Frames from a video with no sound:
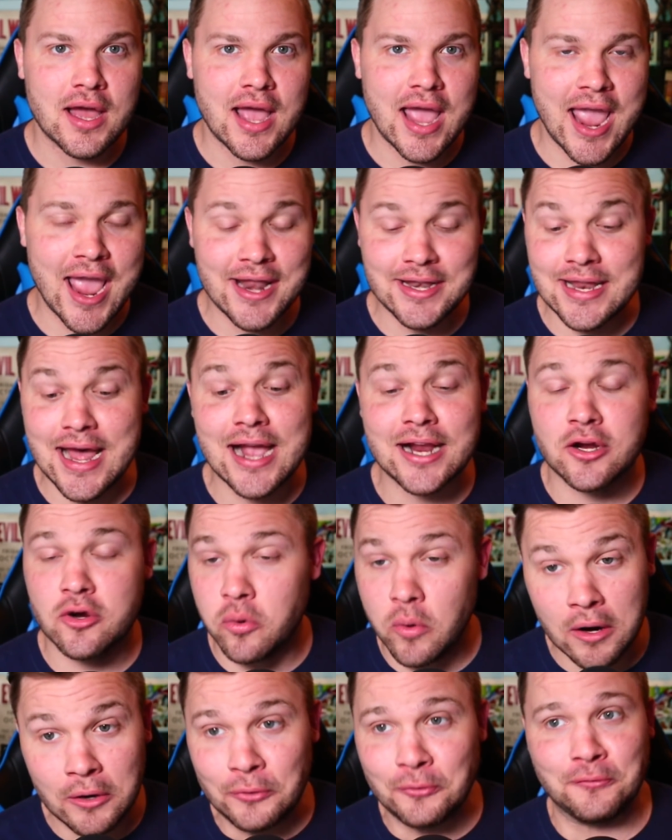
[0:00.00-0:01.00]
and I
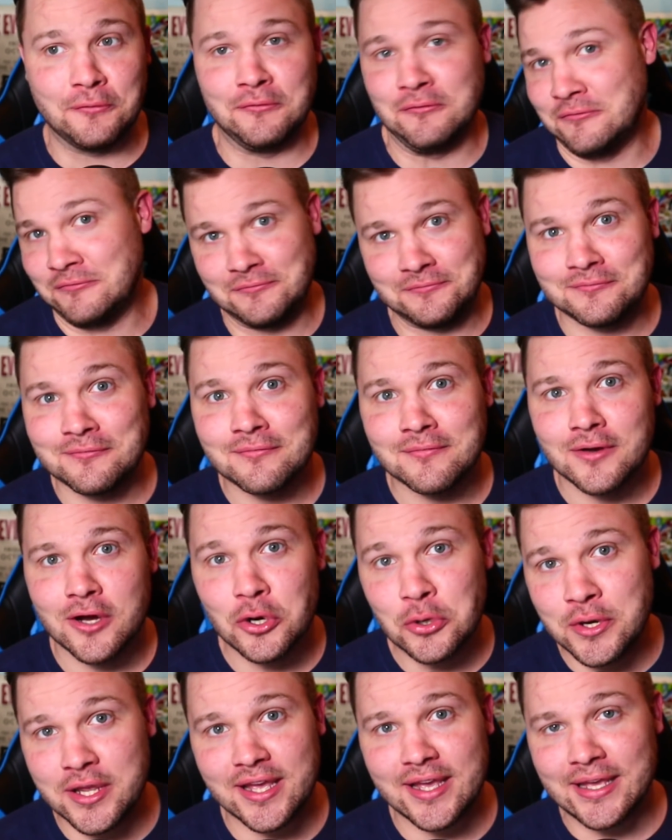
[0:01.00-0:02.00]
quote,
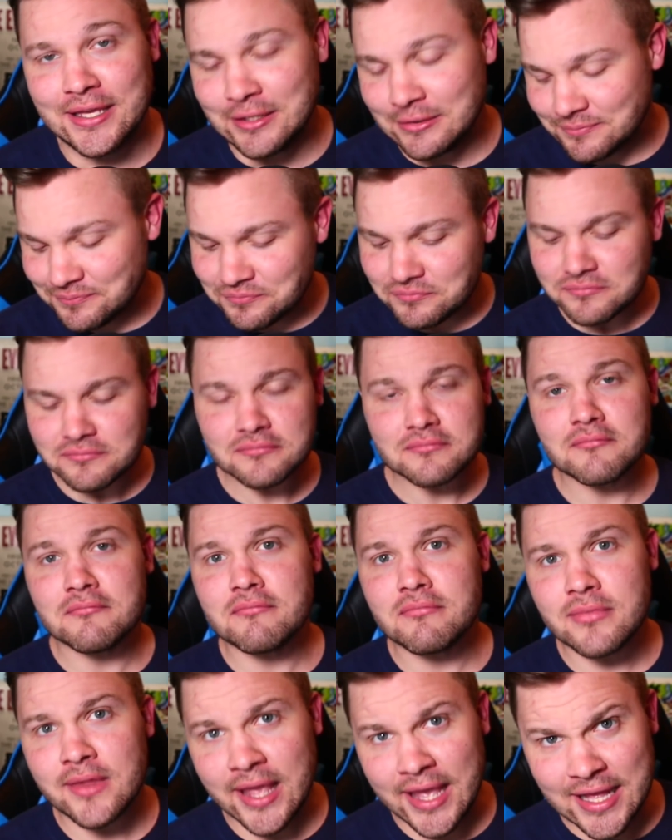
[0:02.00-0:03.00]
okay,
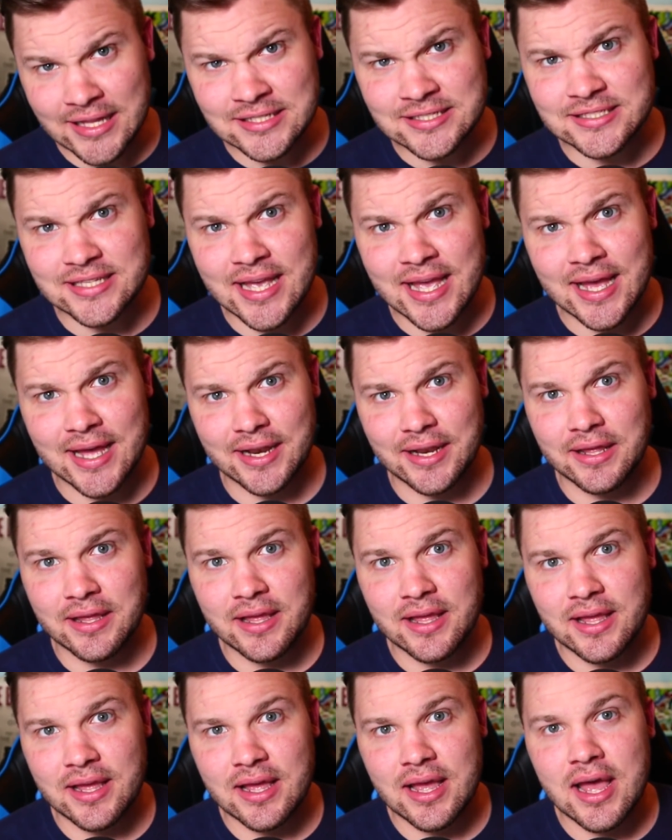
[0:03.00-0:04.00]
it said,
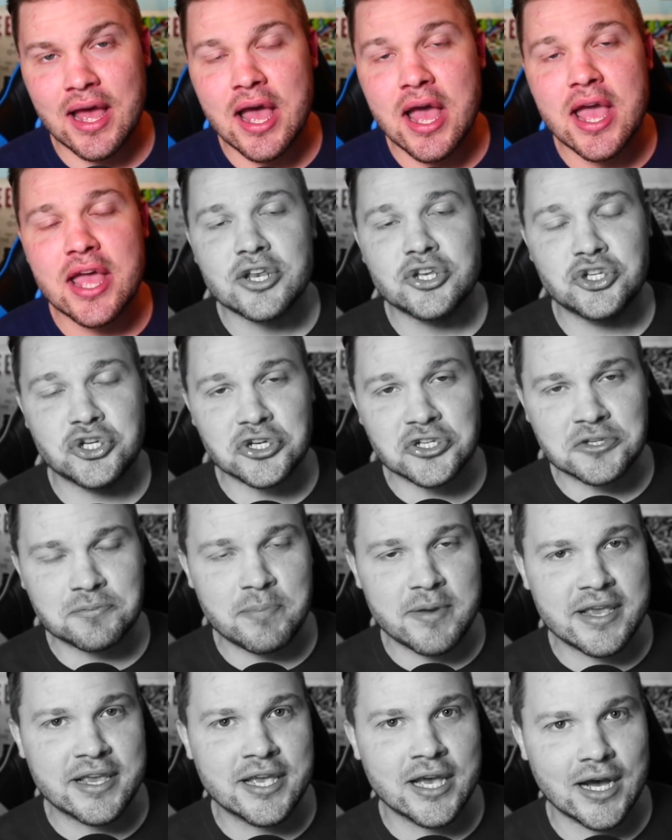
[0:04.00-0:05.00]
just
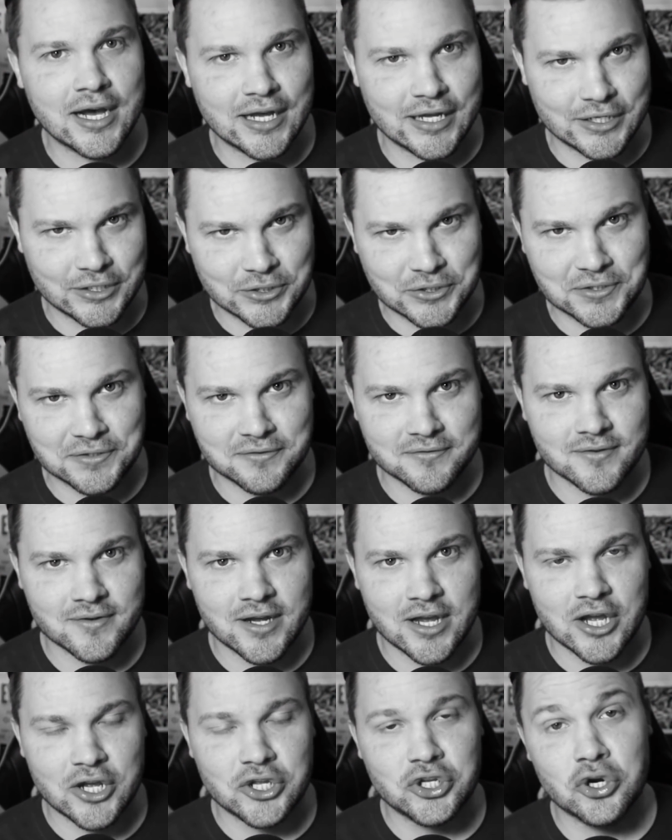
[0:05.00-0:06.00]
because
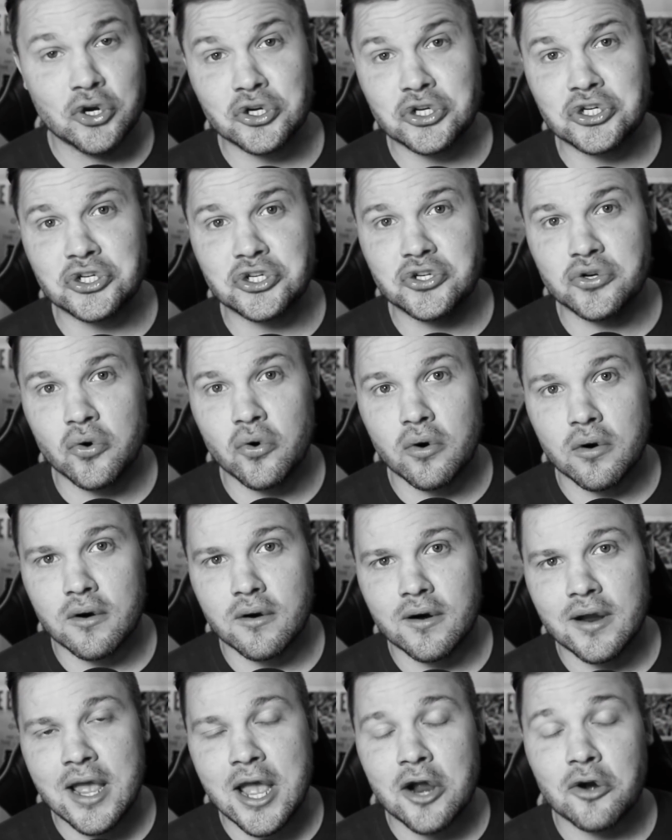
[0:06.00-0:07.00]
your
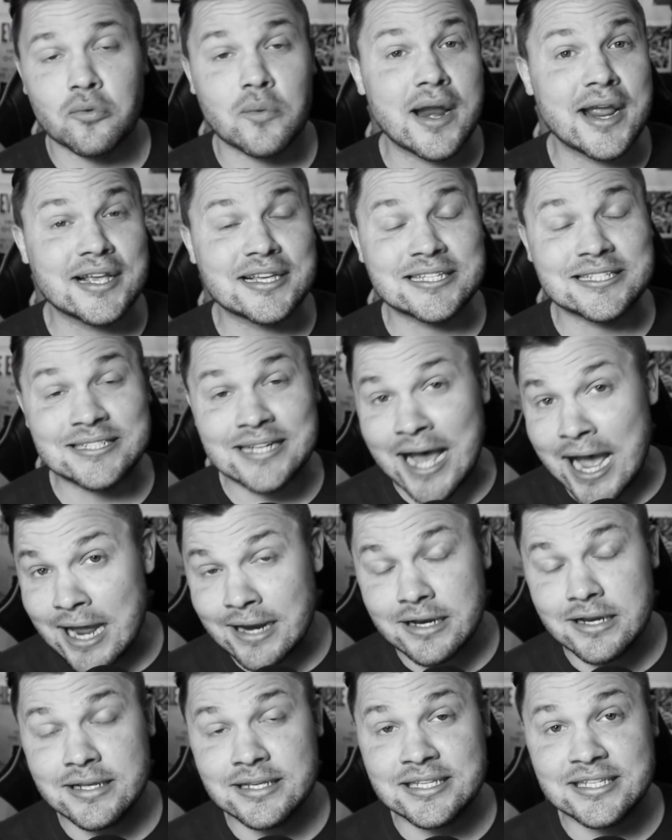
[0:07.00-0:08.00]
store ranks
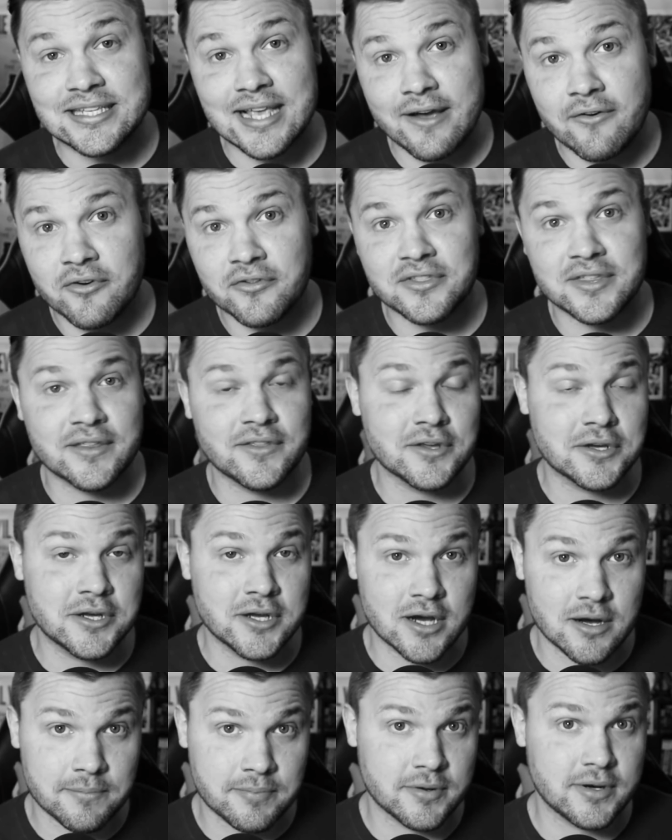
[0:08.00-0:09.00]
97th in the
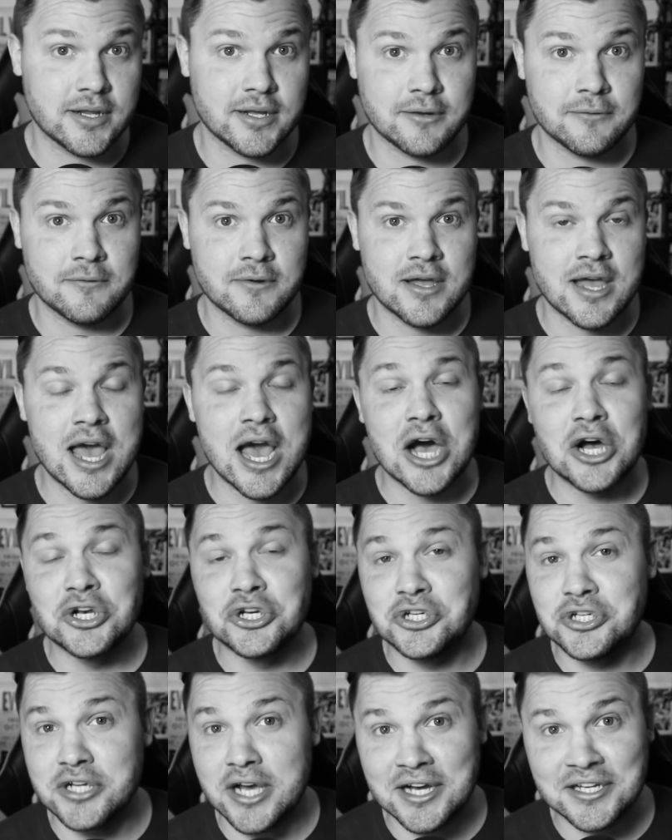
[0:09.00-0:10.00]
company
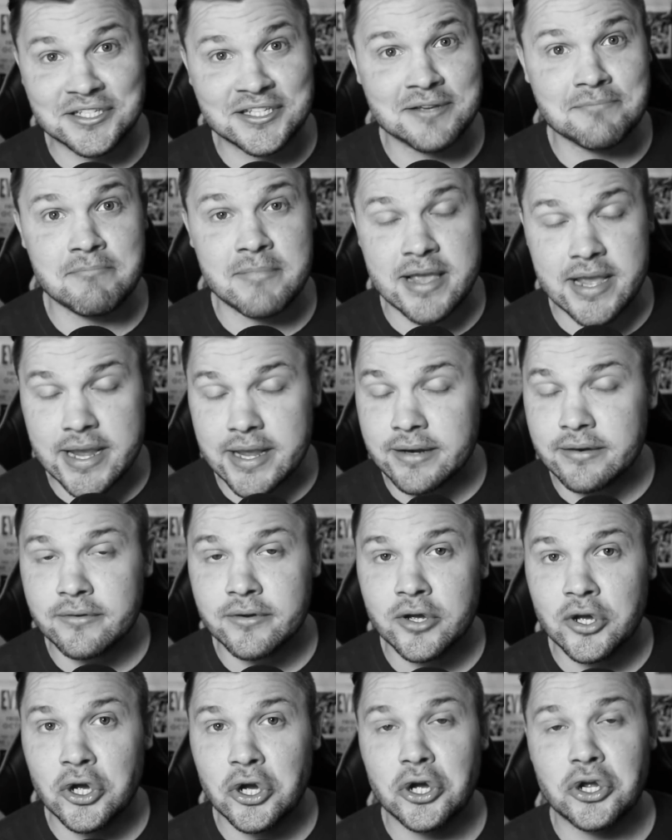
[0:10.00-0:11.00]
doesn't mean
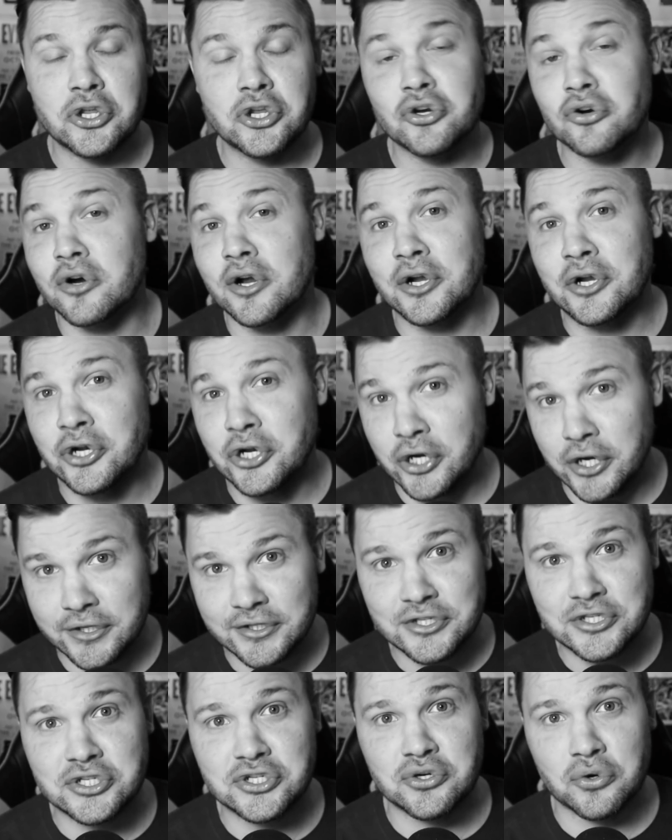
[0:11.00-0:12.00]
you're a
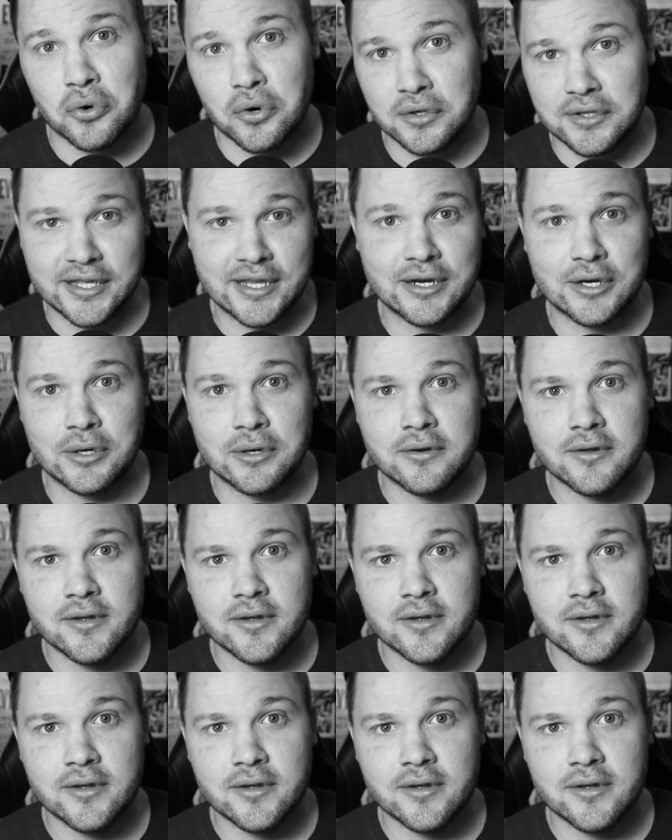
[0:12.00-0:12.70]
good store leader.